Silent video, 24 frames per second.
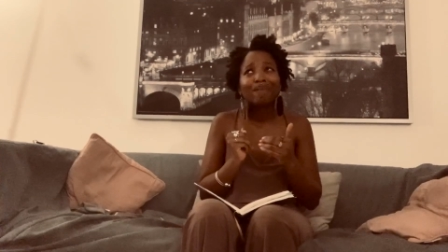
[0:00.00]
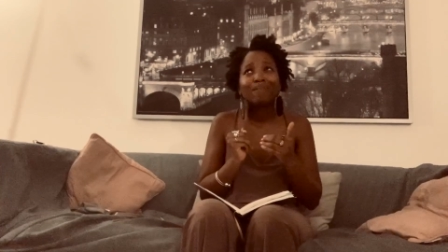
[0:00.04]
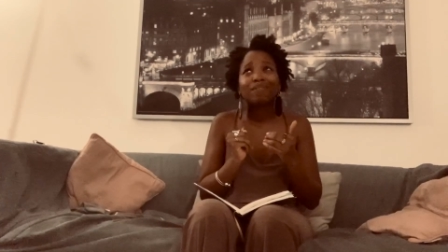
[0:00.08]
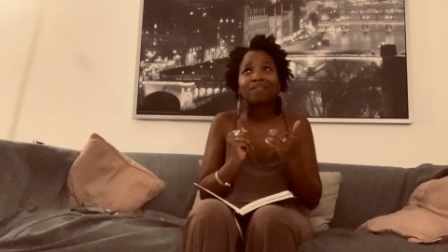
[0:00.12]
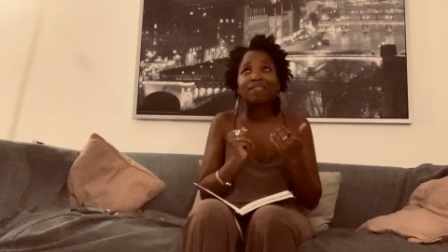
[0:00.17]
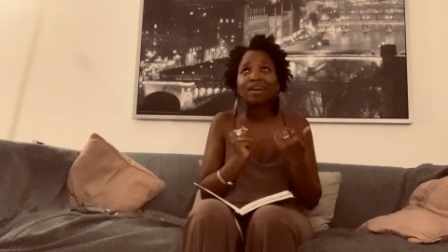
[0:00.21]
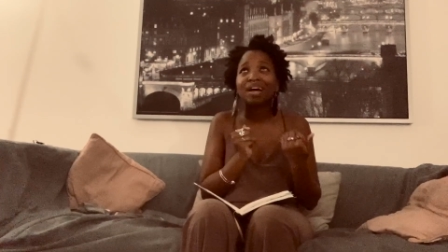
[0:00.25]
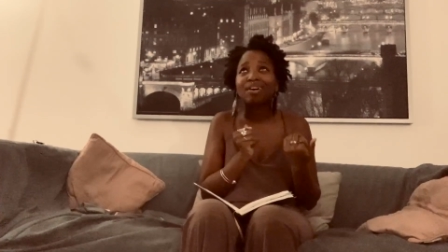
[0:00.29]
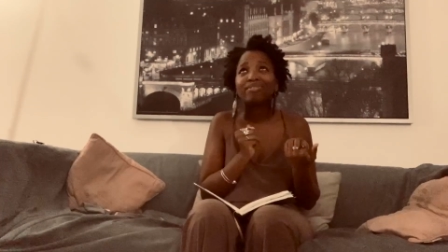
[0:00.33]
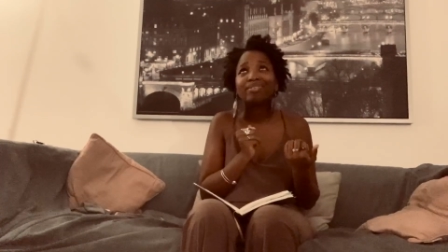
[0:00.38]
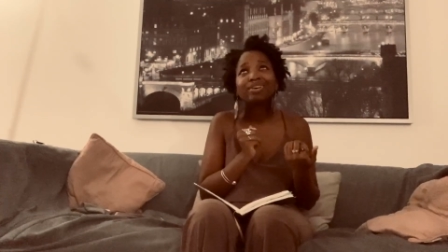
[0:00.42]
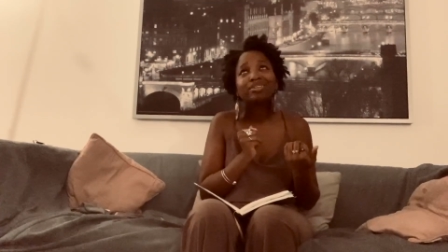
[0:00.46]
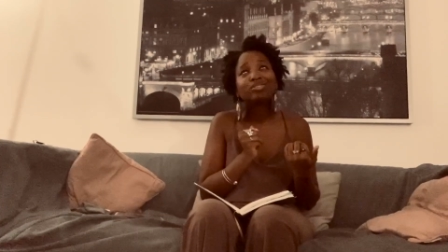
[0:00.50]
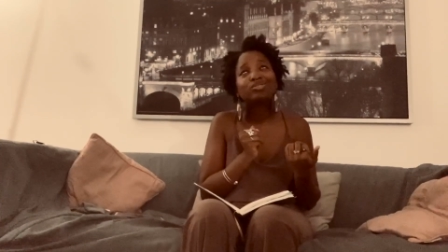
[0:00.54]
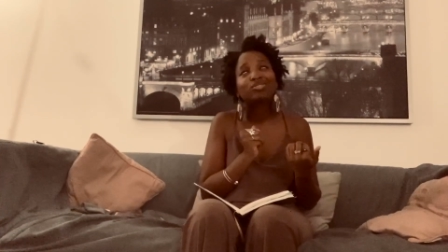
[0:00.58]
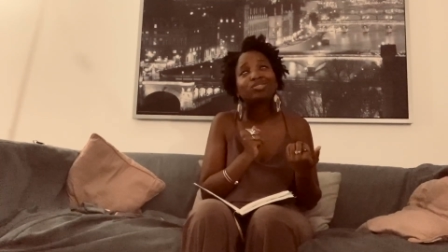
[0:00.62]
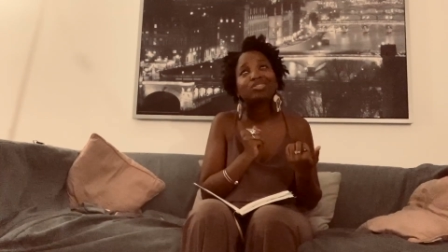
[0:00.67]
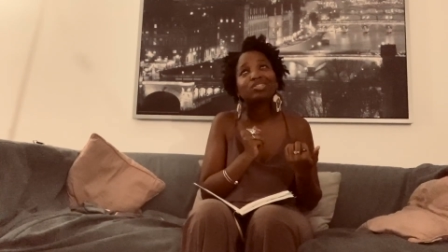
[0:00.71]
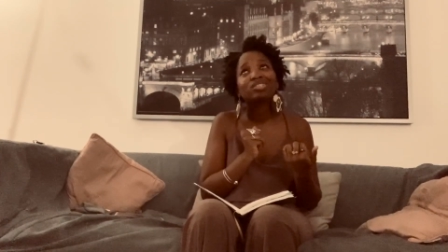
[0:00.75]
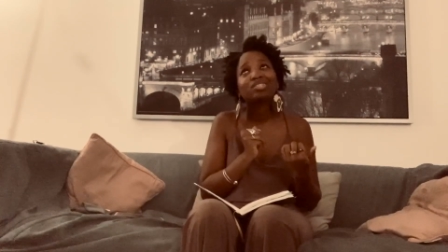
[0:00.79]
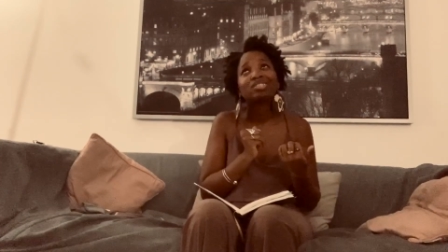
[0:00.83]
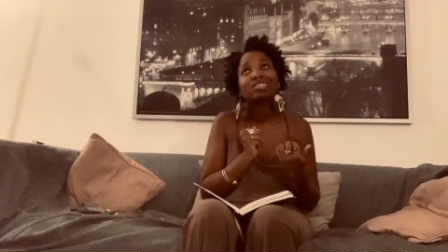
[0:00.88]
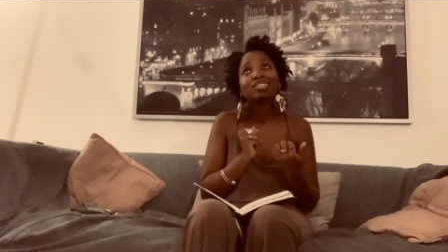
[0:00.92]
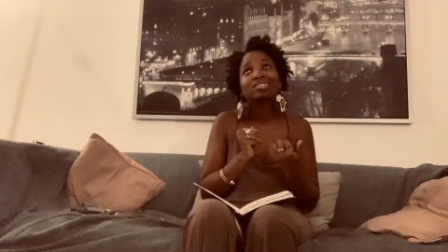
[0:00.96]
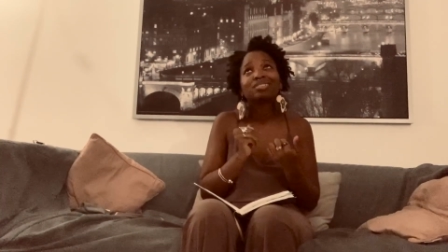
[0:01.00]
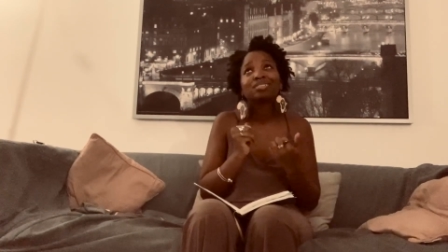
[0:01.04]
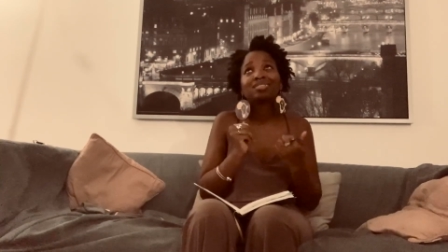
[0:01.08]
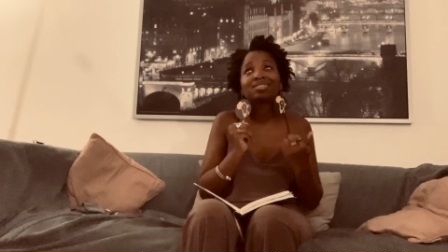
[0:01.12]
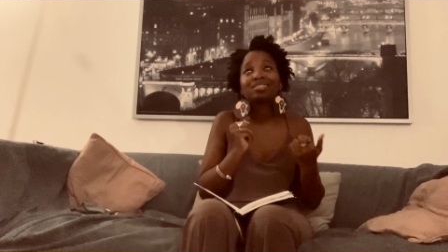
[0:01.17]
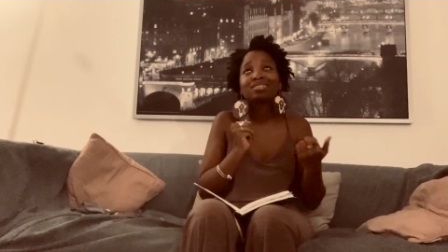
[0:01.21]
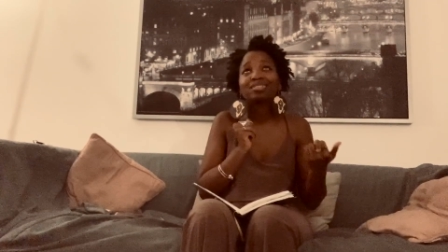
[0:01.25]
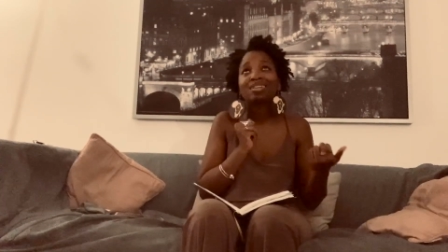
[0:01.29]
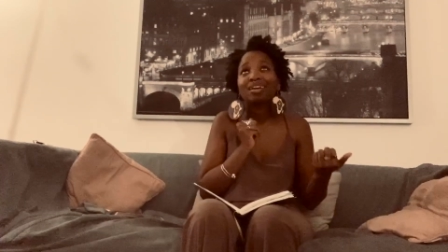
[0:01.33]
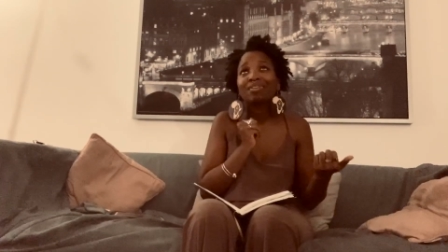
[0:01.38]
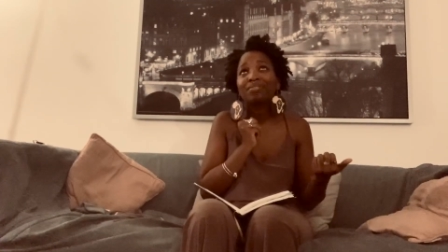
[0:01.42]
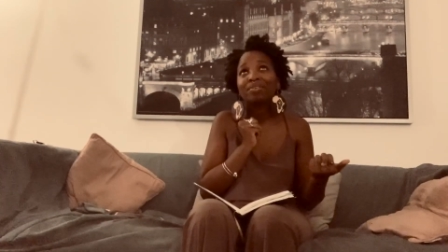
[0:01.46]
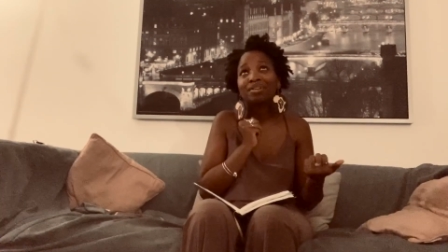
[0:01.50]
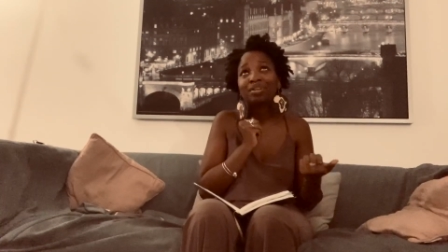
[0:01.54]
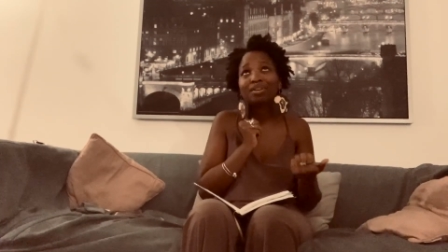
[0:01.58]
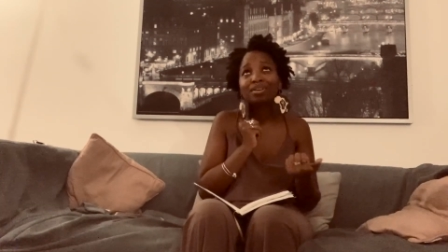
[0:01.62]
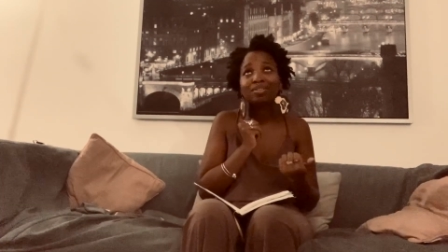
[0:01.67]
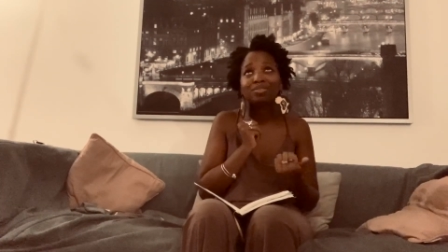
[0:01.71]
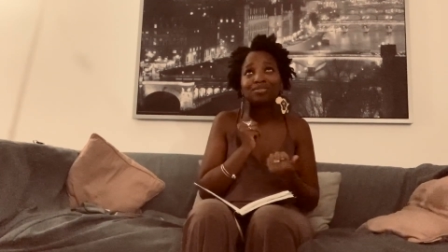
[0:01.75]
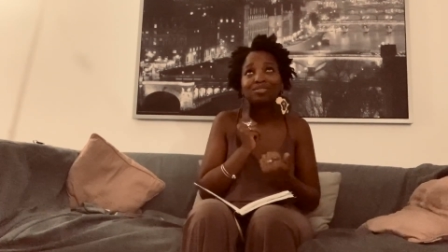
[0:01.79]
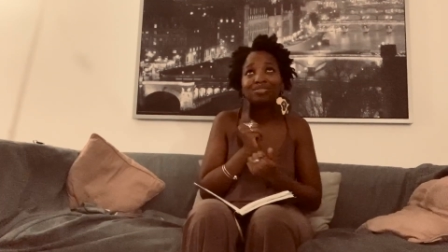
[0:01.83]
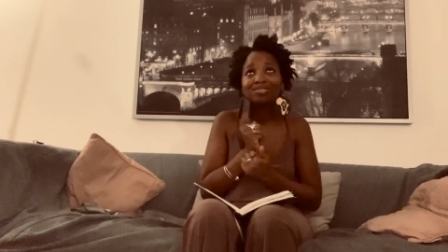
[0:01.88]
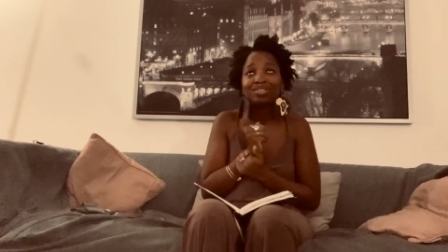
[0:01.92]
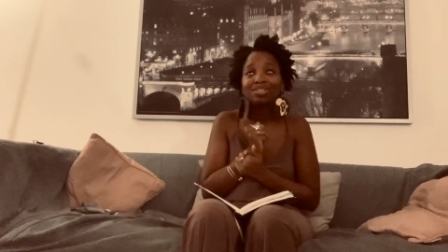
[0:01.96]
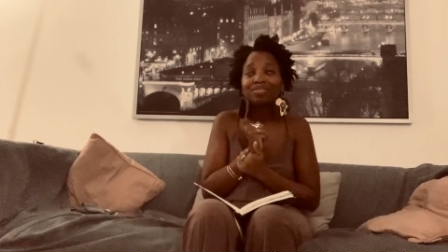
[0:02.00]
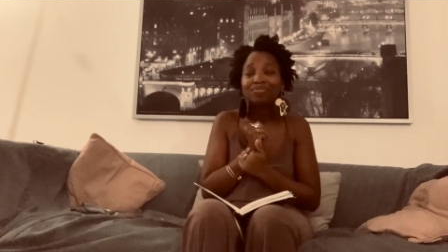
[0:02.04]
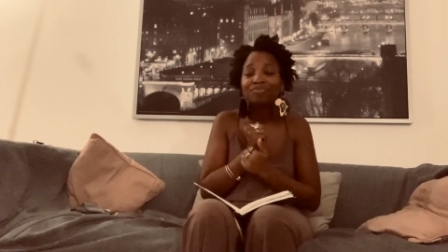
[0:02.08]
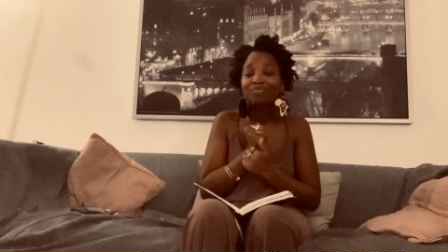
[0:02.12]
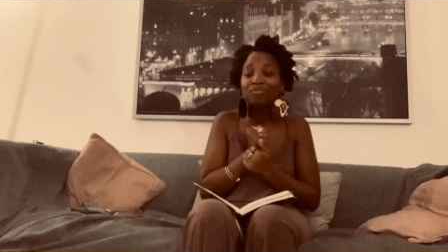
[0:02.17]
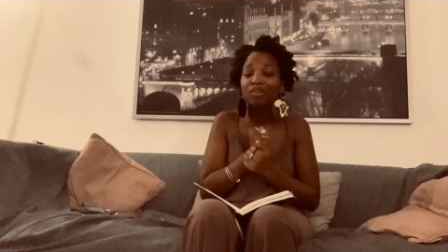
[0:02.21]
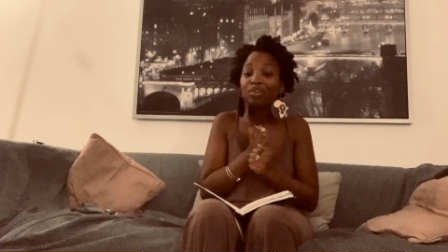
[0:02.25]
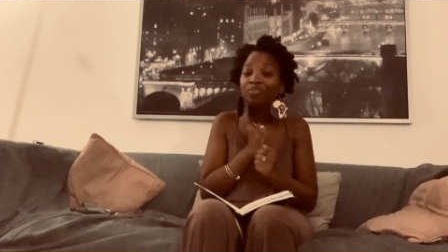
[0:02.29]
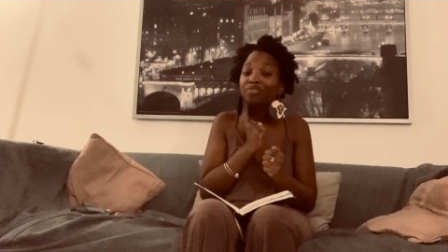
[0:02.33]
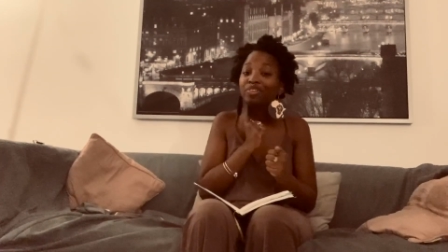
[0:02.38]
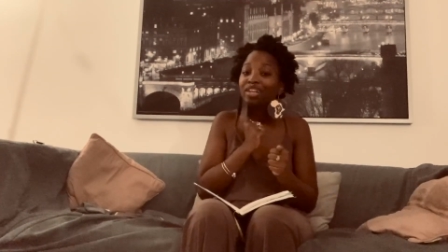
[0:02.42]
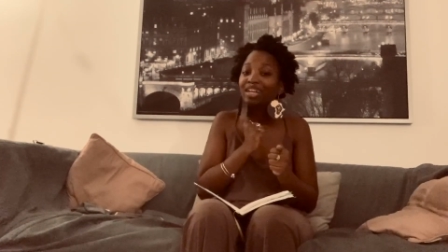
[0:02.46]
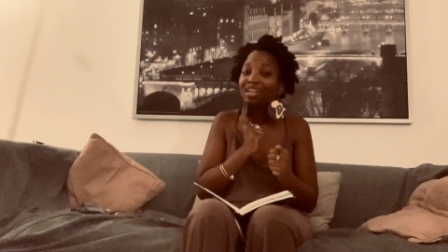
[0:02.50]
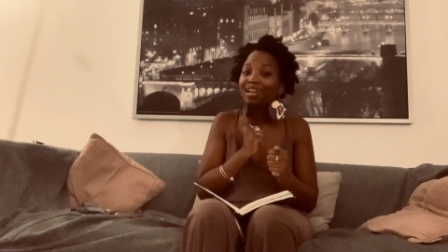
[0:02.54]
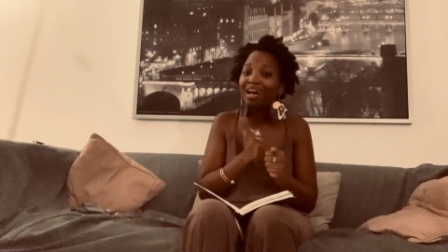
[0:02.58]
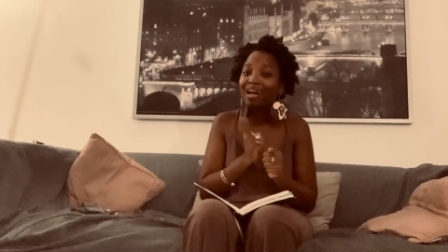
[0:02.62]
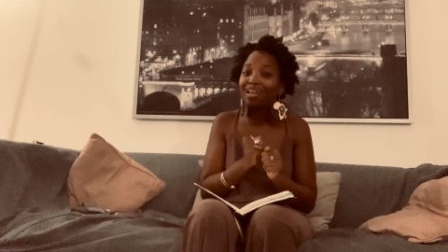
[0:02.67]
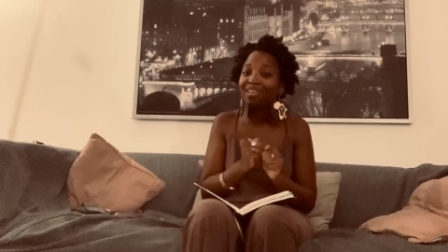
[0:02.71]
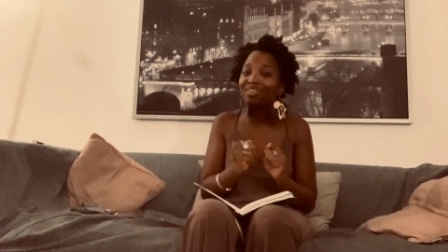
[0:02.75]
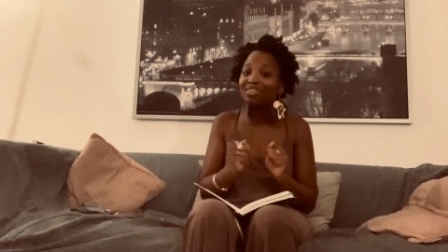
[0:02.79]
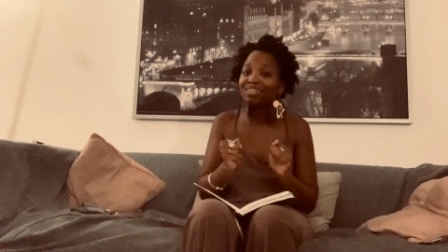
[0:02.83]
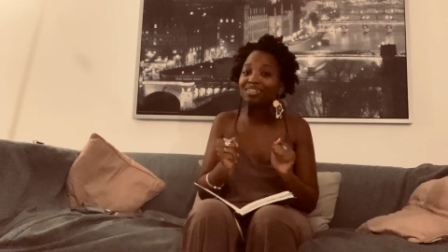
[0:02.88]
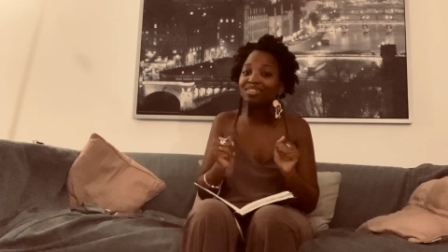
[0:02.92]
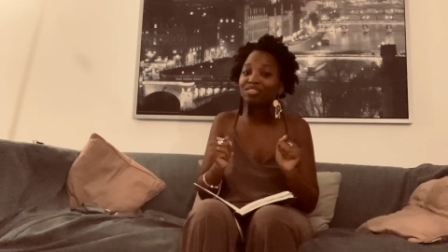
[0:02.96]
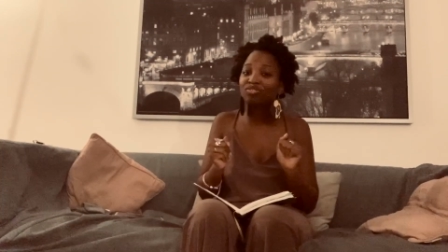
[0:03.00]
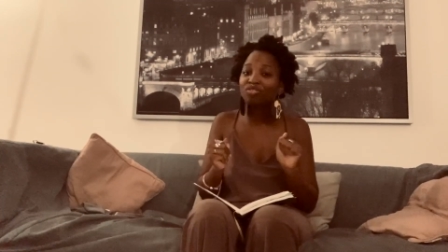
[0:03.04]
$500 to $750